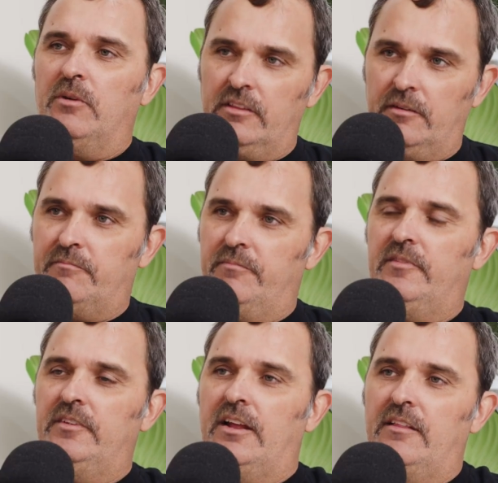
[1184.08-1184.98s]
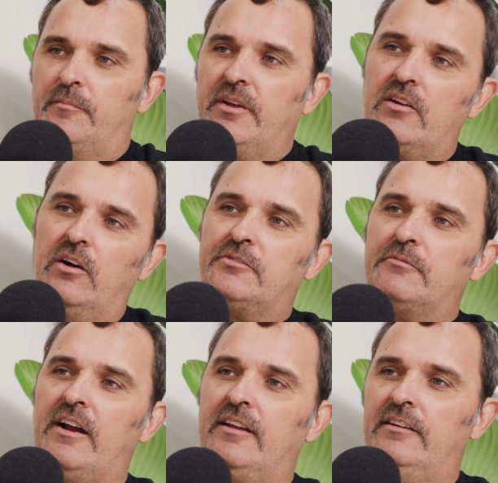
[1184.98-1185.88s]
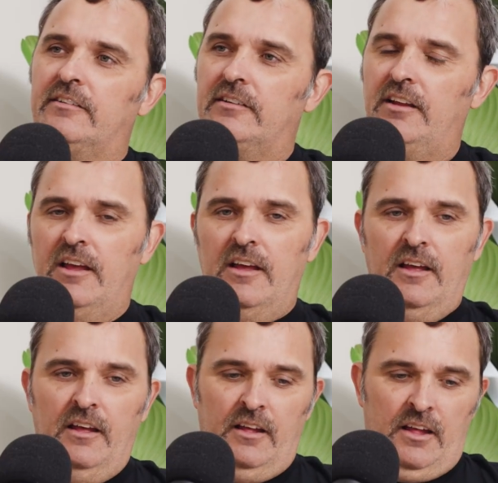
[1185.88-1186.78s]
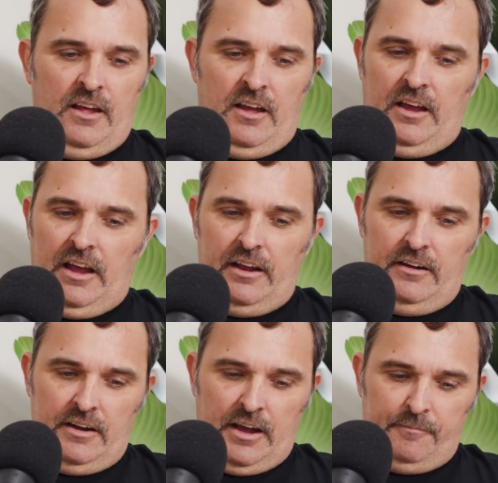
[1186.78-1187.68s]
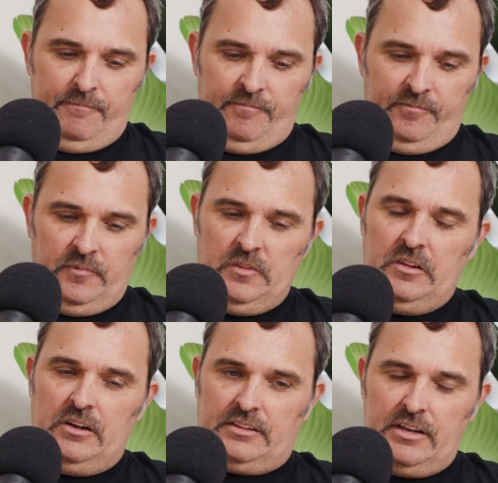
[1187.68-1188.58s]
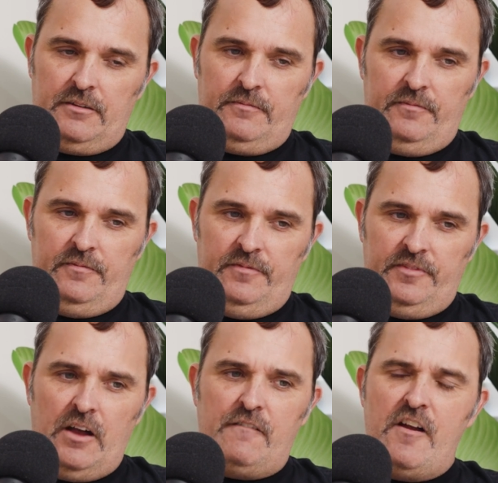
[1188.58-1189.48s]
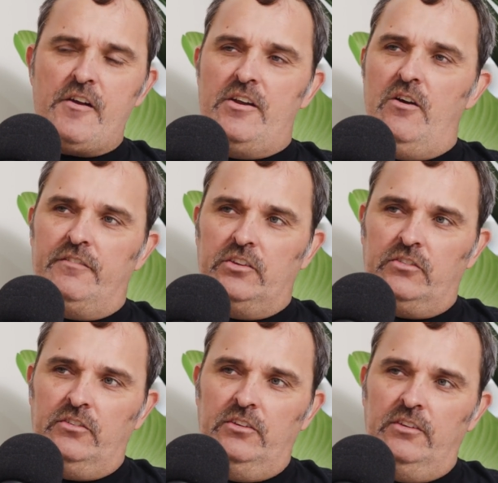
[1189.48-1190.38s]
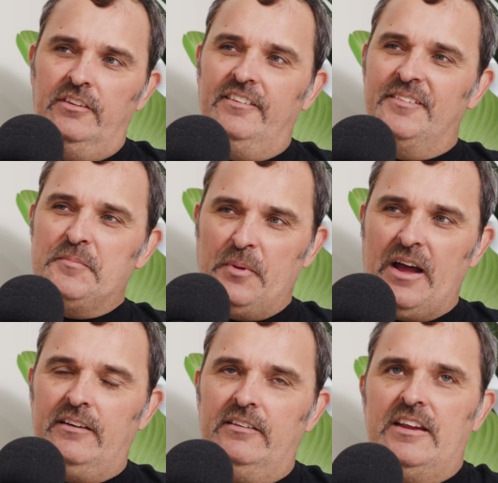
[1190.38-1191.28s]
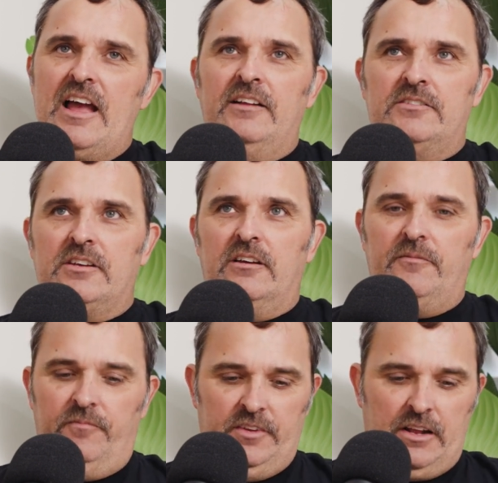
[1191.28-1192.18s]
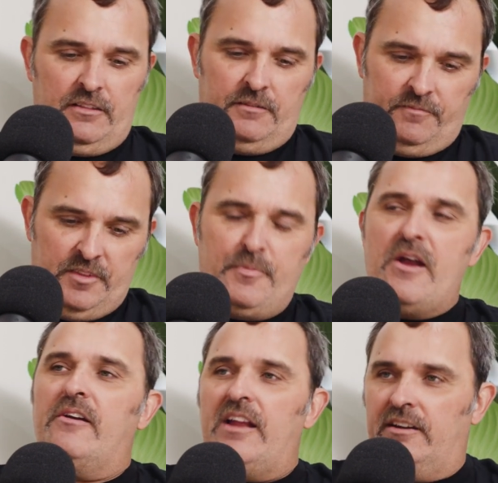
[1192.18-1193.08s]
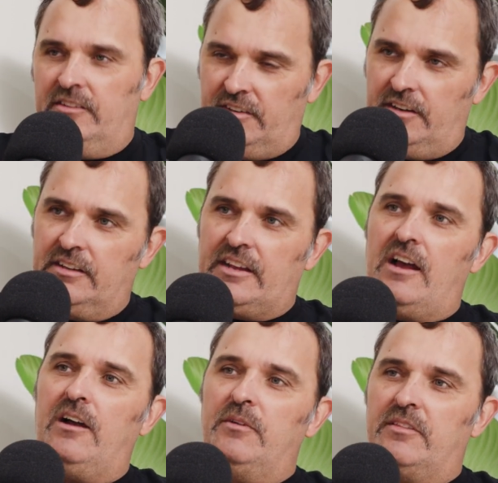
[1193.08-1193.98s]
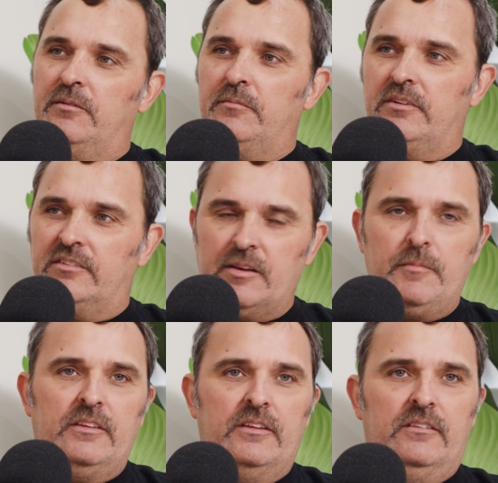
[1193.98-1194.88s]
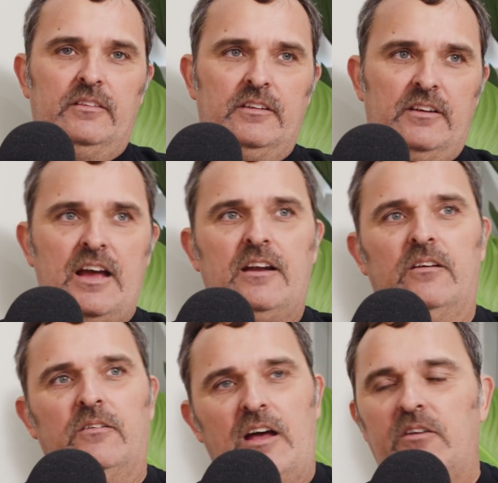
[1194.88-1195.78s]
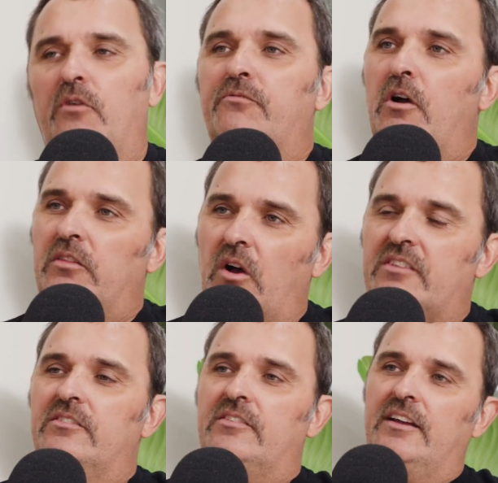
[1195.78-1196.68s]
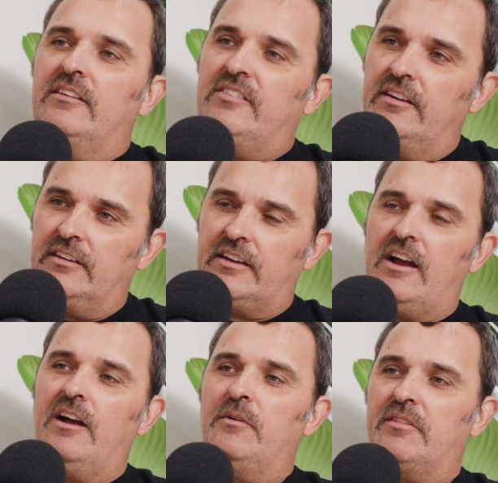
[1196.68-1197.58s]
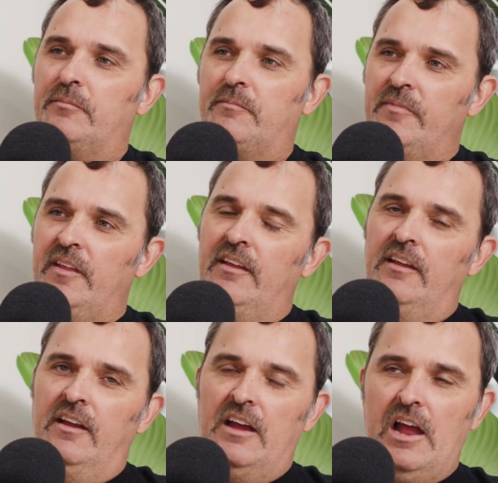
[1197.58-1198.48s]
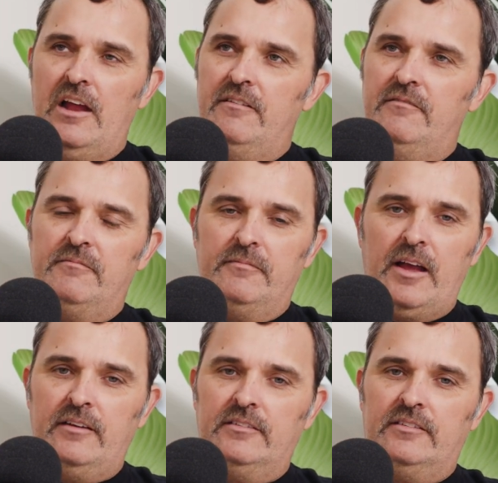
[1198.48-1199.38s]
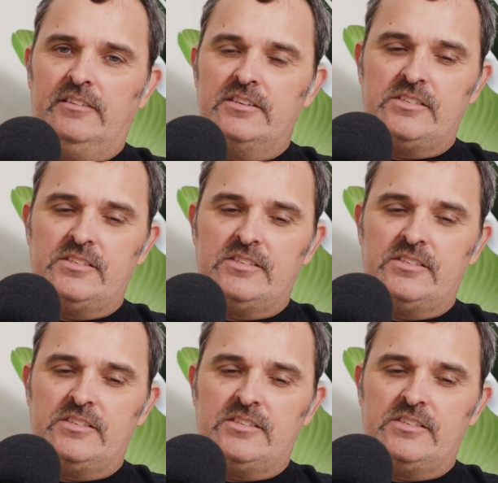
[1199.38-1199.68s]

what the big guys are running, and like they were very nervous But you had to, the parent had to sit in the car with them, and someone that had an off-road license had to sit in the car with them. And, mate, to